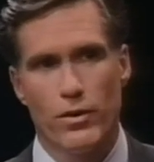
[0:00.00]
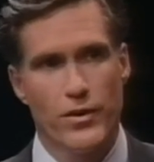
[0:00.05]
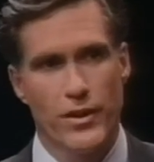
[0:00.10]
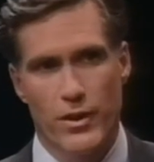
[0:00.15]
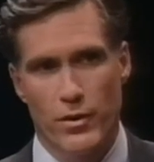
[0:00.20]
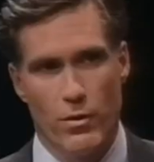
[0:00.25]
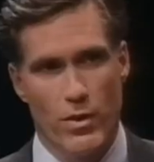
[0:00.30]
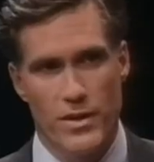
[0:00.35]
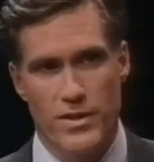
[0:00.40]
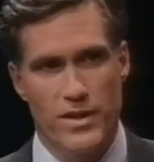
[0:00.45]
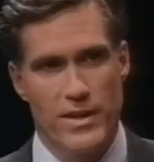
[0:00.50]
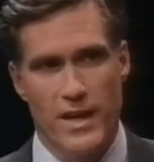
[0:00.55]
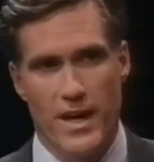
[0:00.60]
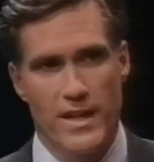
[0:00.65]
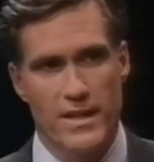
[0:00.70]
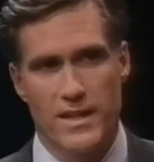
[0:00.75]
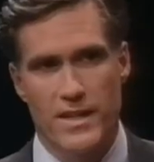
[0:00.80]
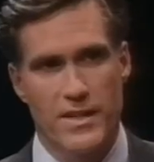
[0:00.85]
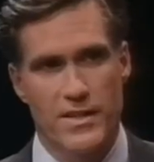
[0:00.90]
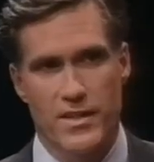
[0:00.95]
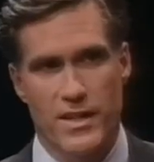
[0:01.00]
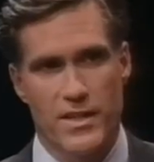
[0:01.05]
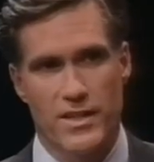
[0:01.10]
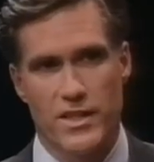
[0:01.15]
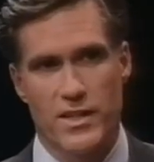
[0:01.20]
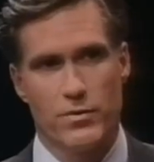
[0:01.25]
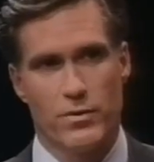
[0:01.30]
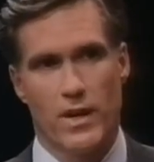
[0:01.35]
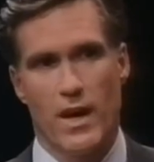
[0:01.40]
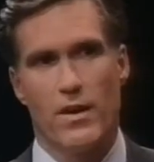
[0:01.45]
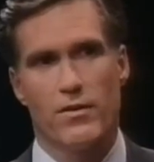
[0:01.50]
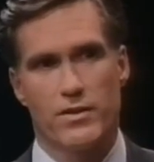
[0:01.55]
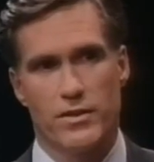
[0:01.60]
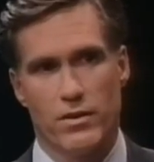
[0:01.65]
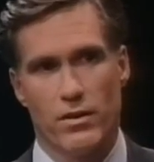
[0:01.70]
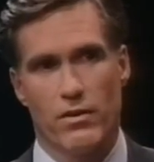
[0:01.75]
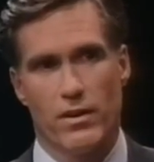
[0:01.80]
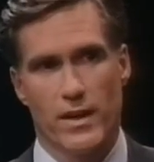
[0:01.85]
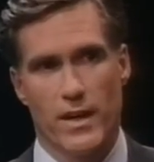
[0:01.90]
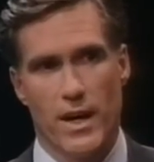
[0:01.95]
than it was in the 1960s when I was
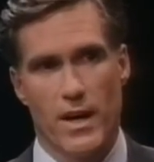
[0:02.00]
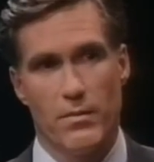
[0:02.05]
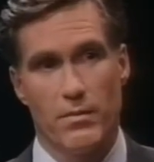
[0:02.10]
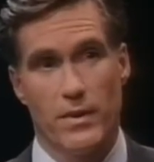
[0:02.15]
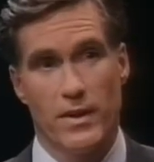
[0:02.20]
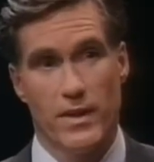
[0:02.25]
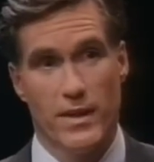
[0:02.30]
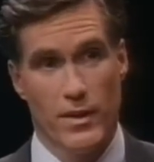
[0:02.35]
growing up,